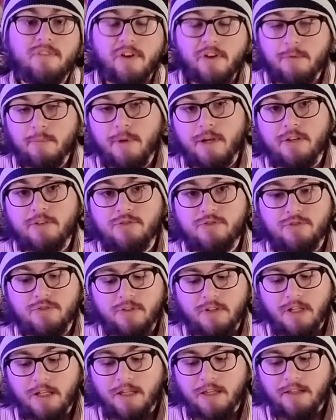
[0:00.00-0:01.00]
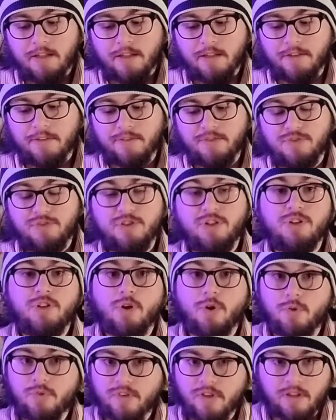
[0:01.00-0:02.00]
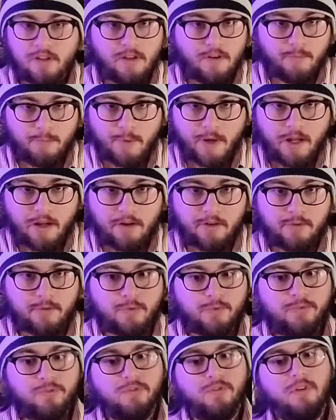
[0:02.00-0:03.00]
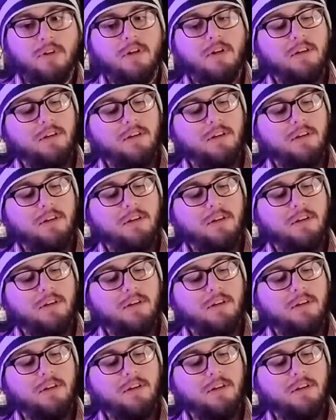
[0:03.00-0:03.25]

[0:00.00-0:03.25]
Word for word: very much because she knows I love Bionicles.